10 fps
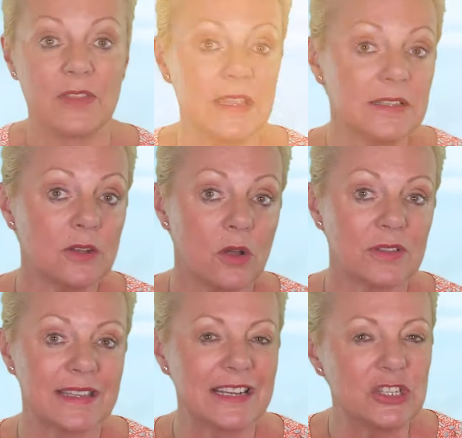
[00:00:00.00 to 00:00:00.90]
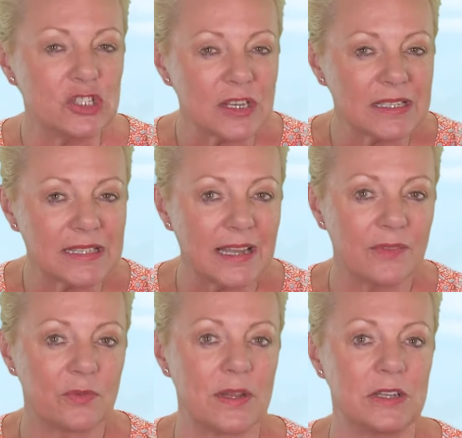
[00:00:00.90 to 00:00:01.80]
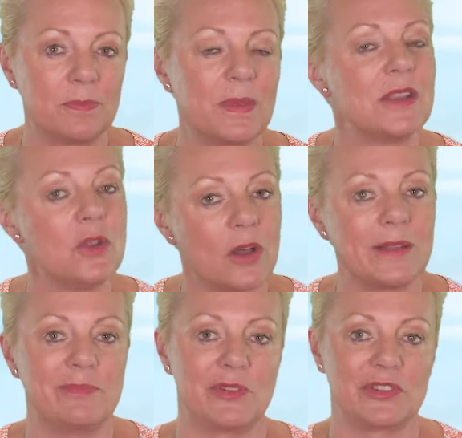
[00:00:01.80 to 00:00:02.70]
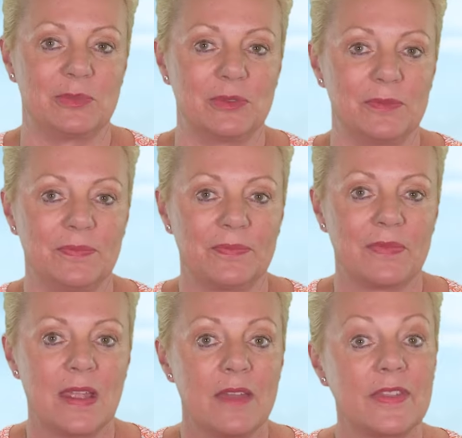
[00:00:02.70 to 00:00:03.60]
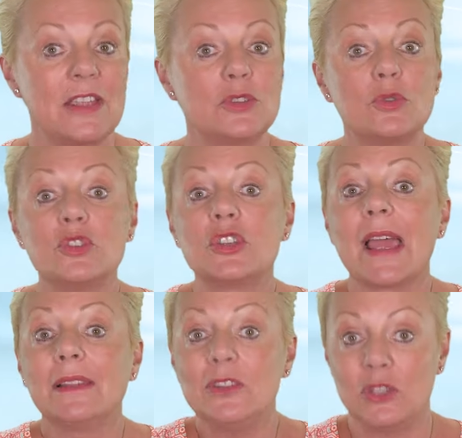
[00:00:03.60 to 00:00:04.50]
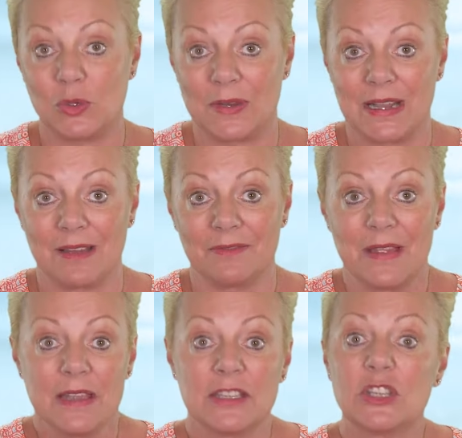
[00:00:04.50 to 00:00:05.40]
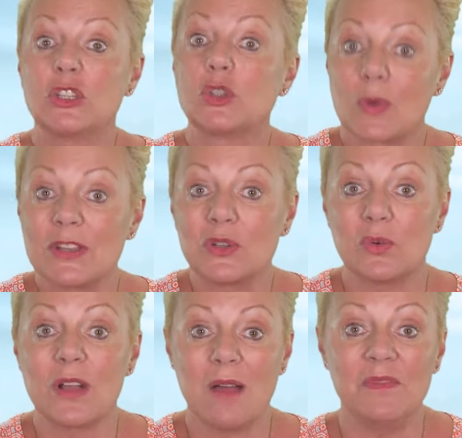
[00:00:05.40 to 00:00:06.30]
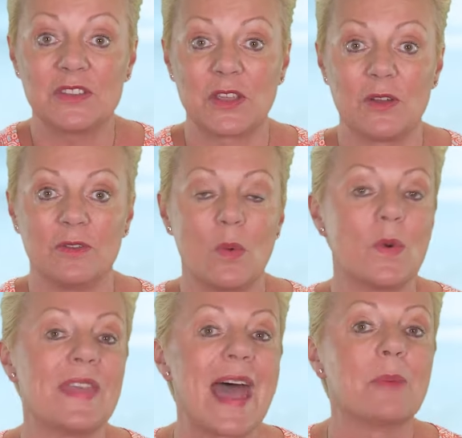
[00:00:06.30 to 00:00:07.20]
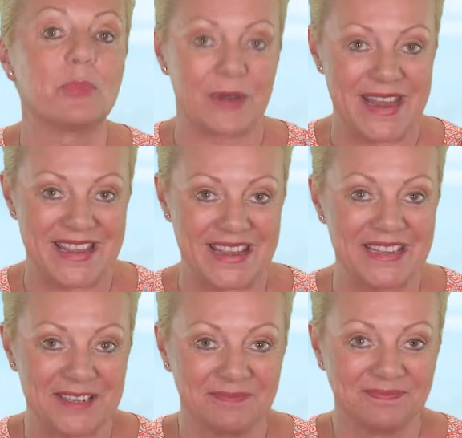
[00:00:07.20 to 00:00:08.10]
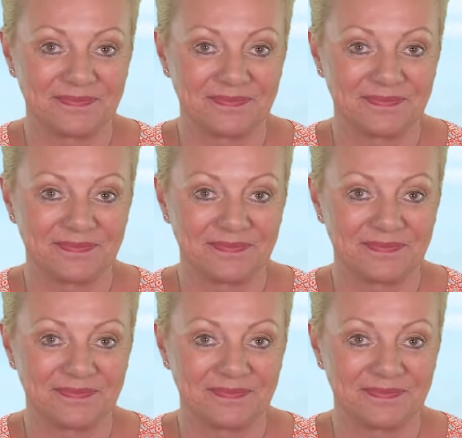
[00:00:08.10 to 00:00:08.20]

these are goals that are just out of reach but not impossible. They should challenge you enough to stretch your comfort zone without breaking it.